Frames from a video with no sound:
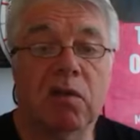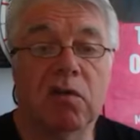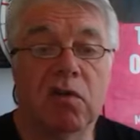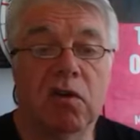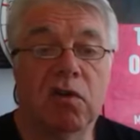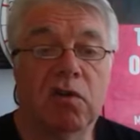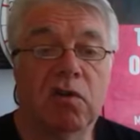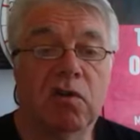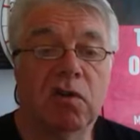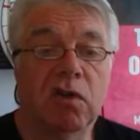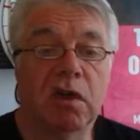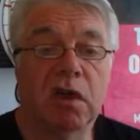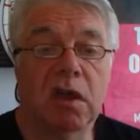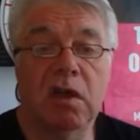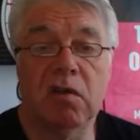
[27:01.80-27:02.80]
turns
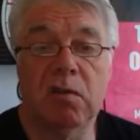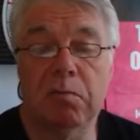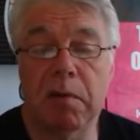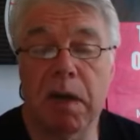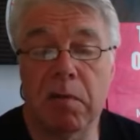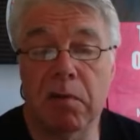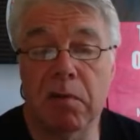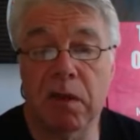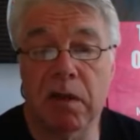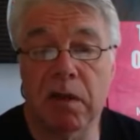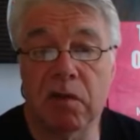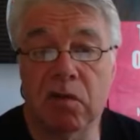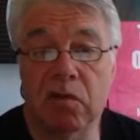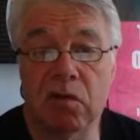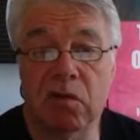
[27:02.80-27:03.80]
the barrier
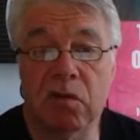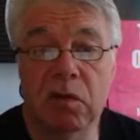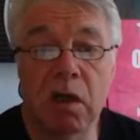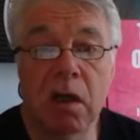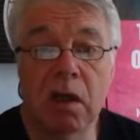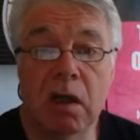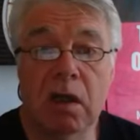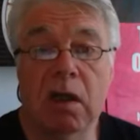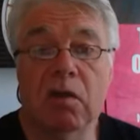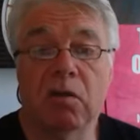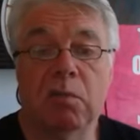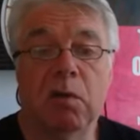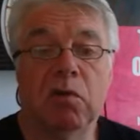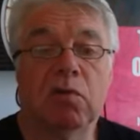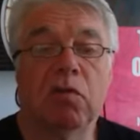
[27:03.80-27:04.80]
into
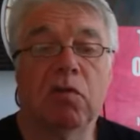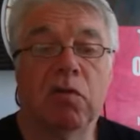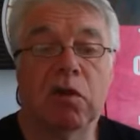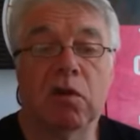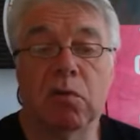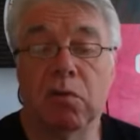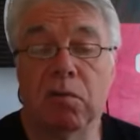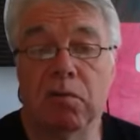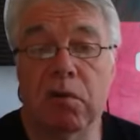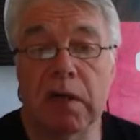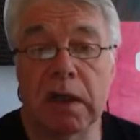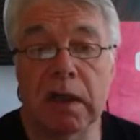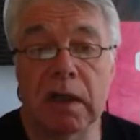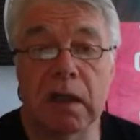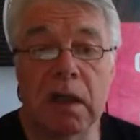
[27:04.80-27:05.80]
as motorcycle
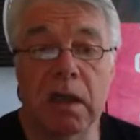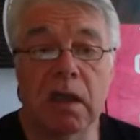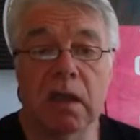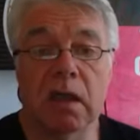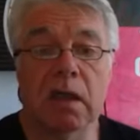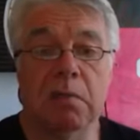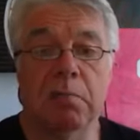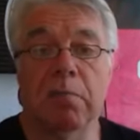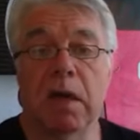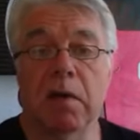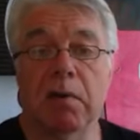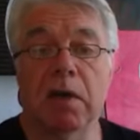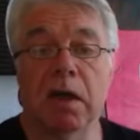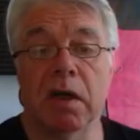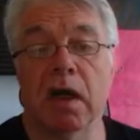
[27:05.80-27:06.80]
friendly a
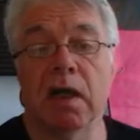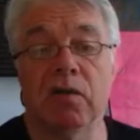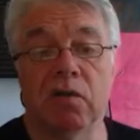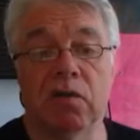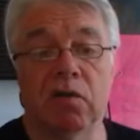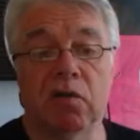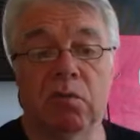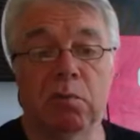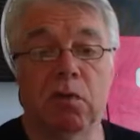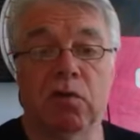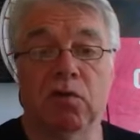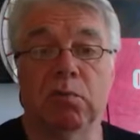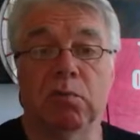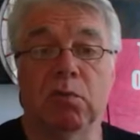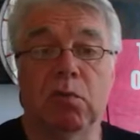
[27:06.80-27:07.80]
barrier as it is
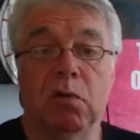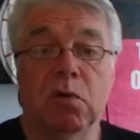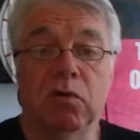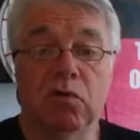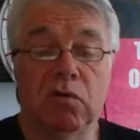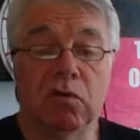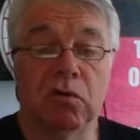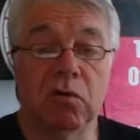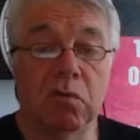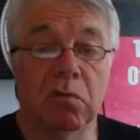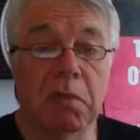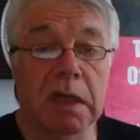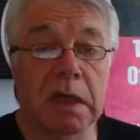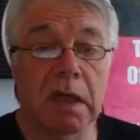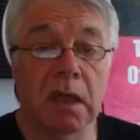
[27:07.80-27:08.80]
possible to
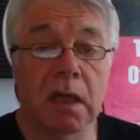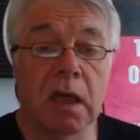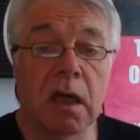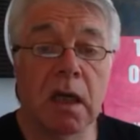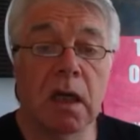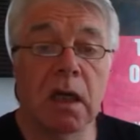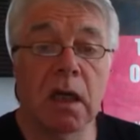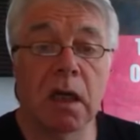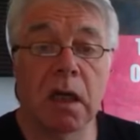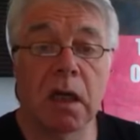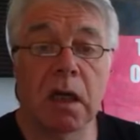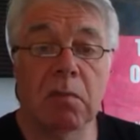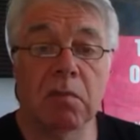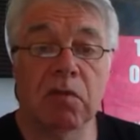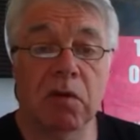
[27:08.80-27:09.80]
make.
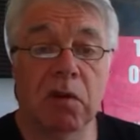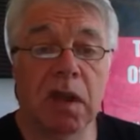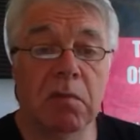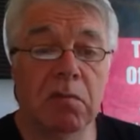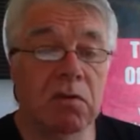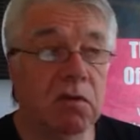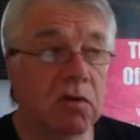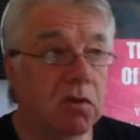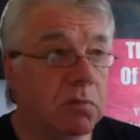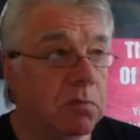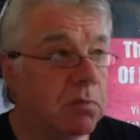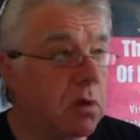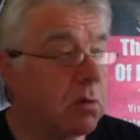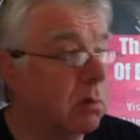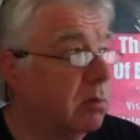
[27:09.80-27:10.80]
So that was
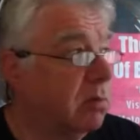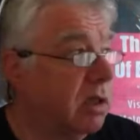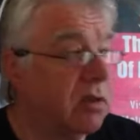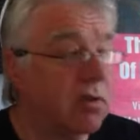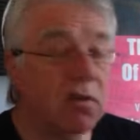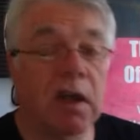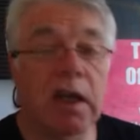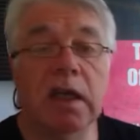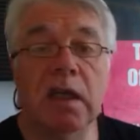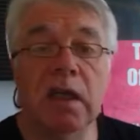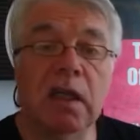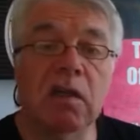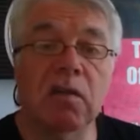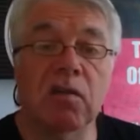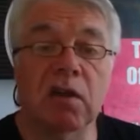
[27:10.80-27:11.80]
probably 10
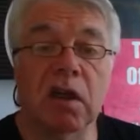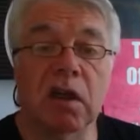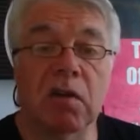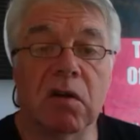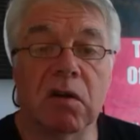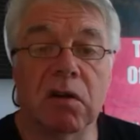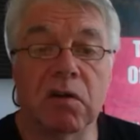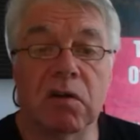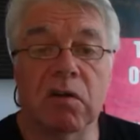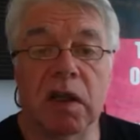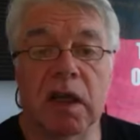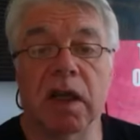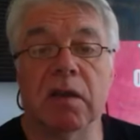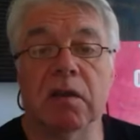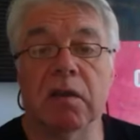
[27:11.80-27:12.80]
years ago. I could
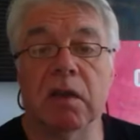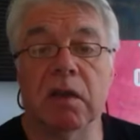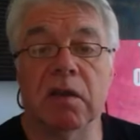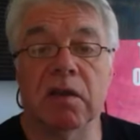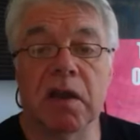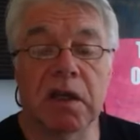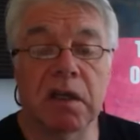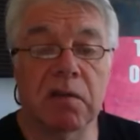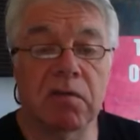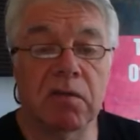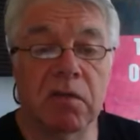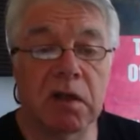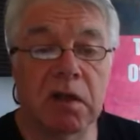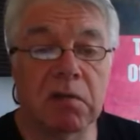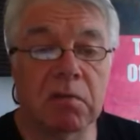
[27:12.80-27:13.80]
dig out the date if
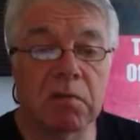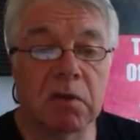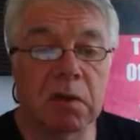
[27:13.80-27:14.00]
I